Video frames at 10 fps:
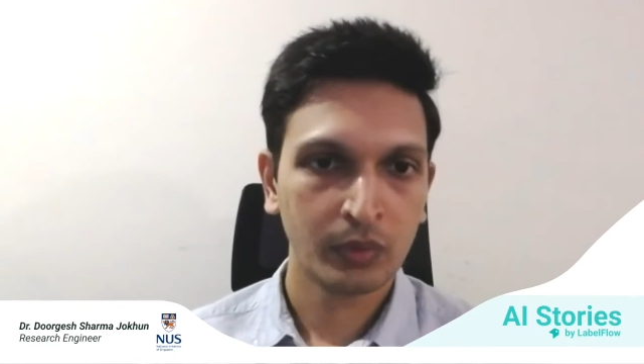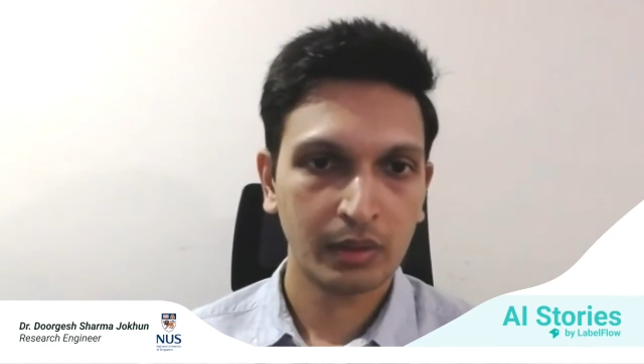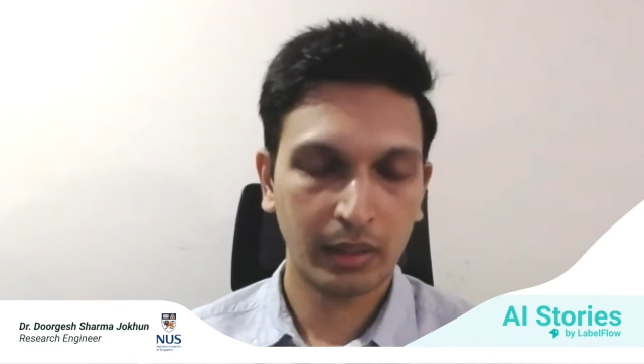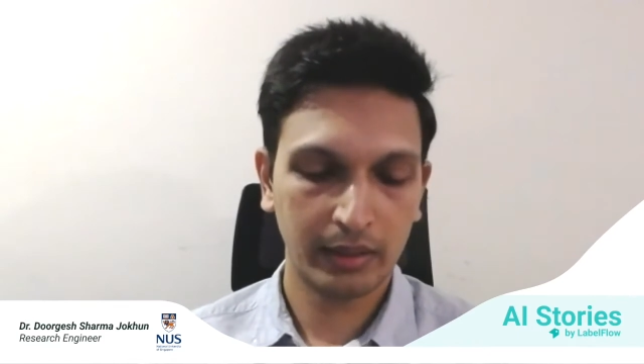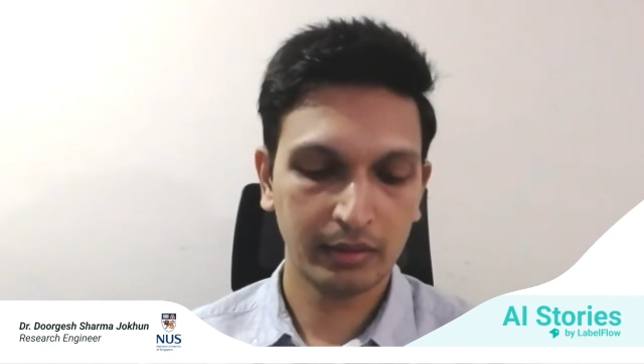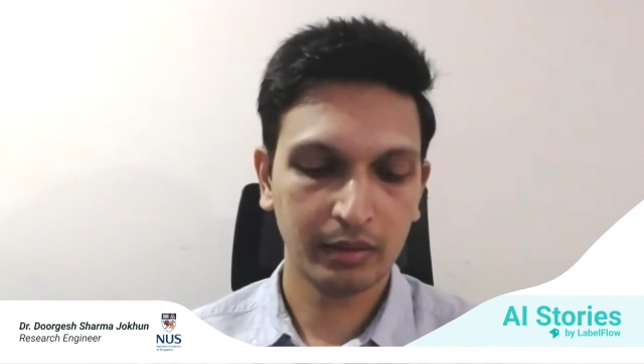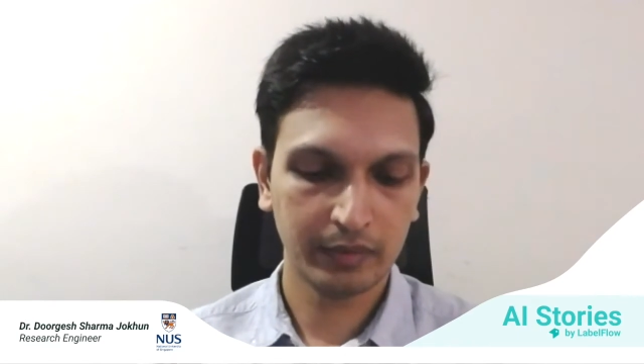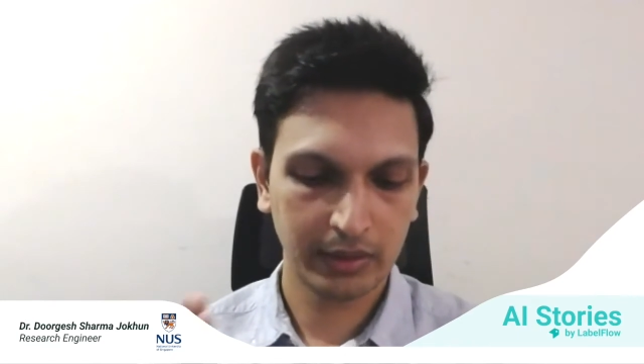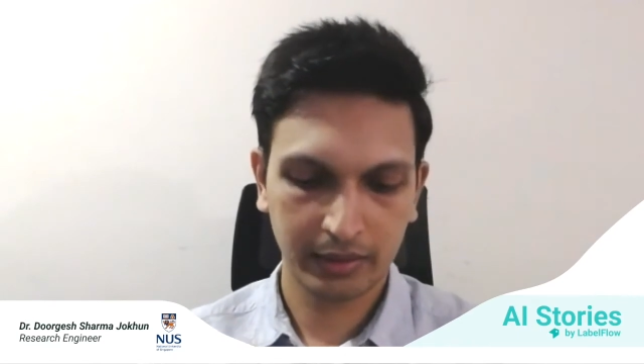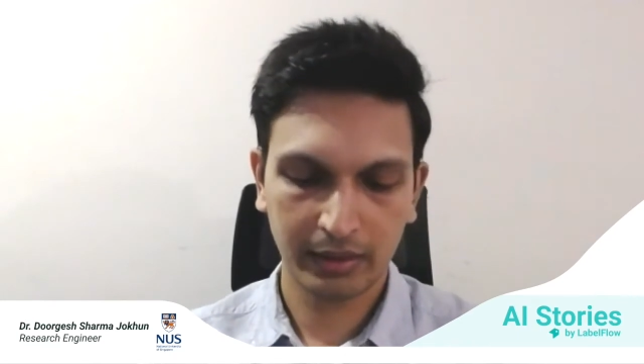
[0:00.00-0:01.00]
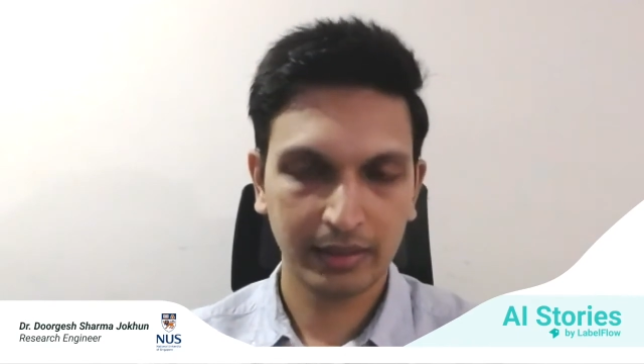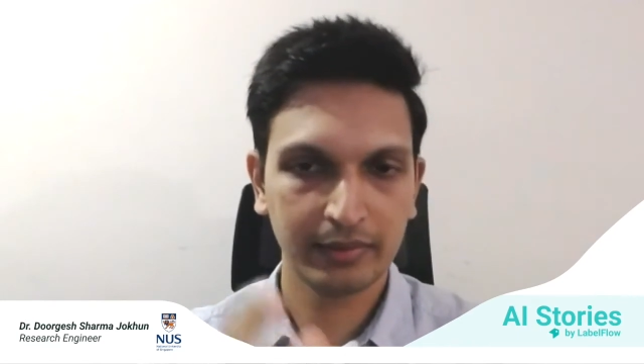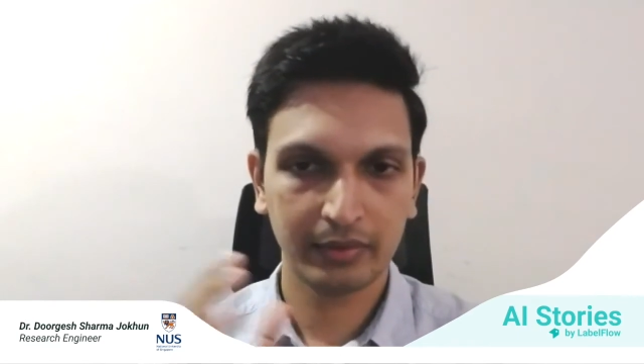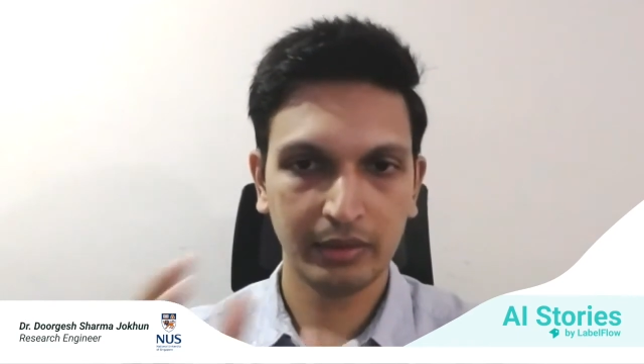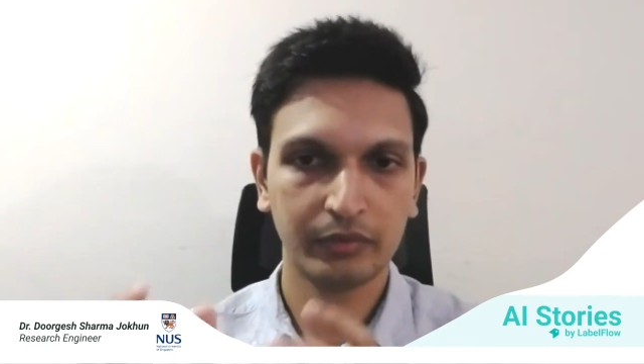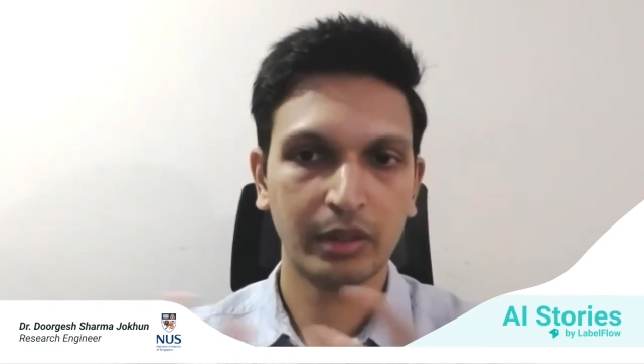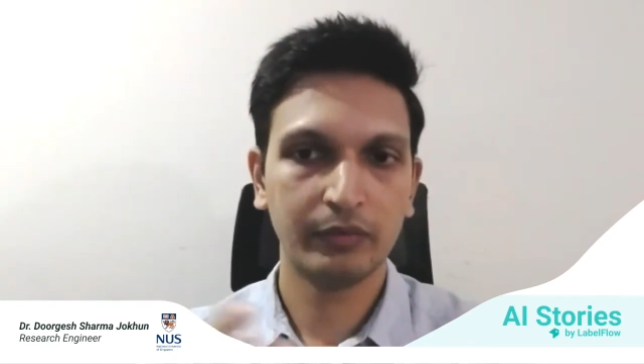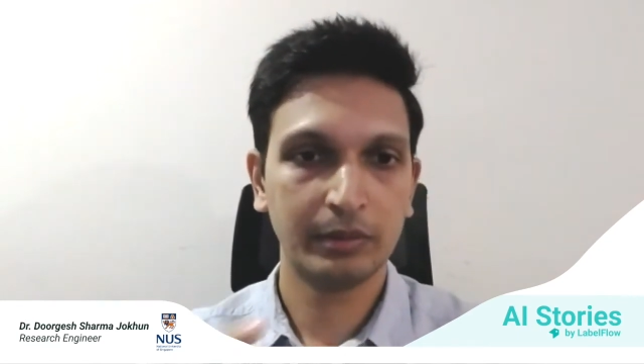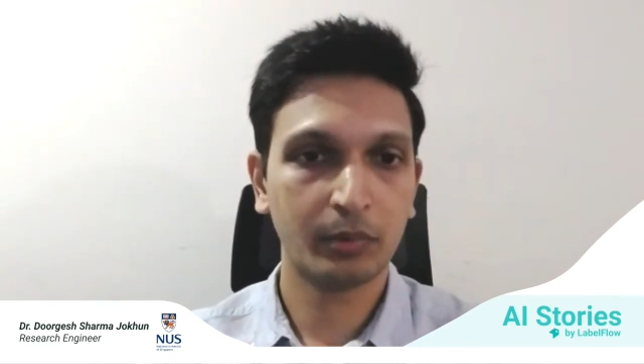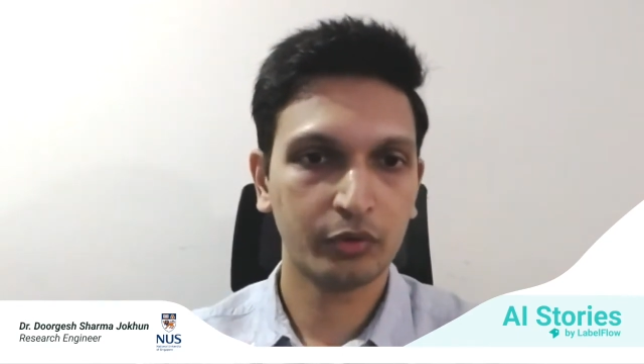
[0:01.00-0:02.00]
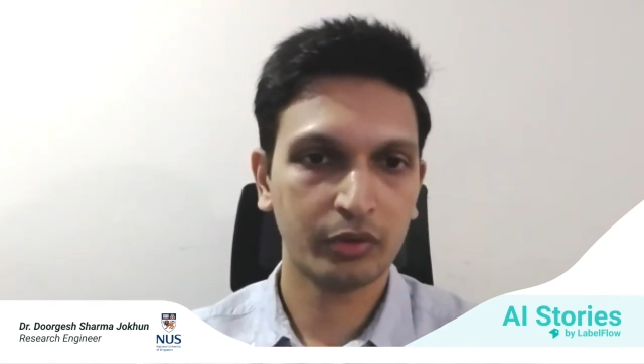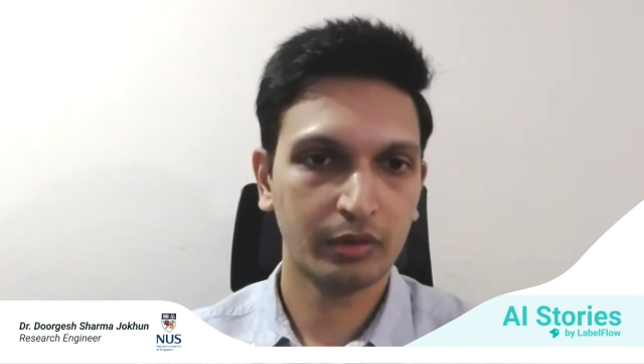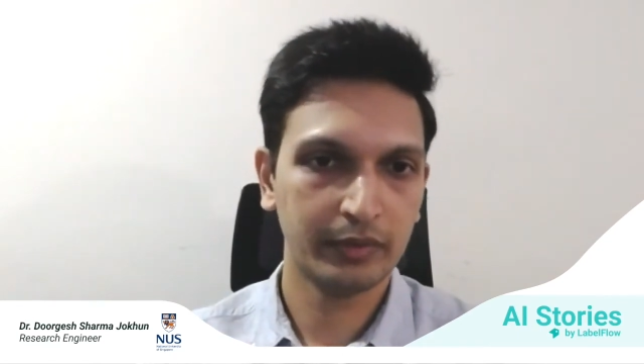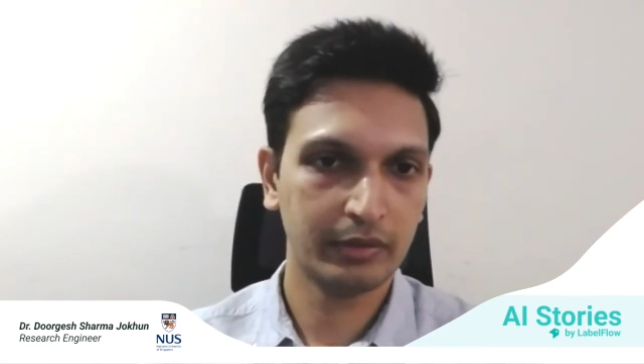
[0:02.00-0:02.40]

and they will analyze each and every portion of it.